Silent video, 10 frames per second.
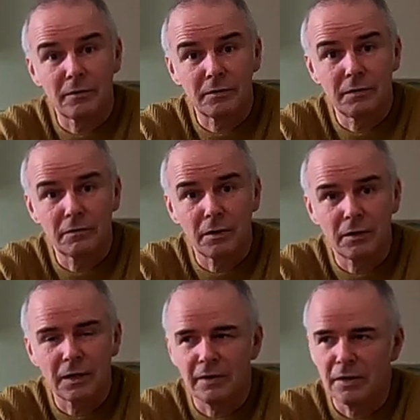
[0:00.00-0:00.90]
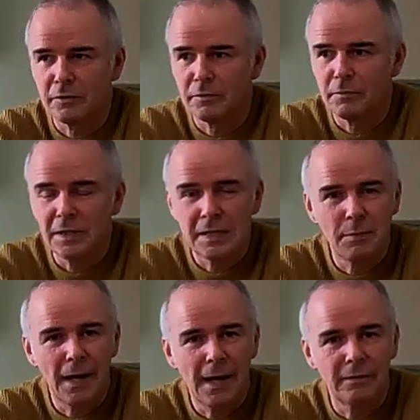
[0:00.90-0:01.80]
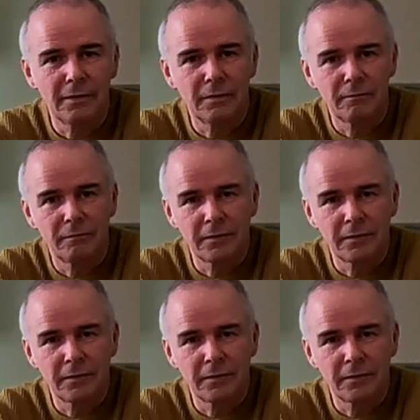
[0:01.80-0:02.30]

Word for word: So you've got, like, I think, there's a, a neat pen and a,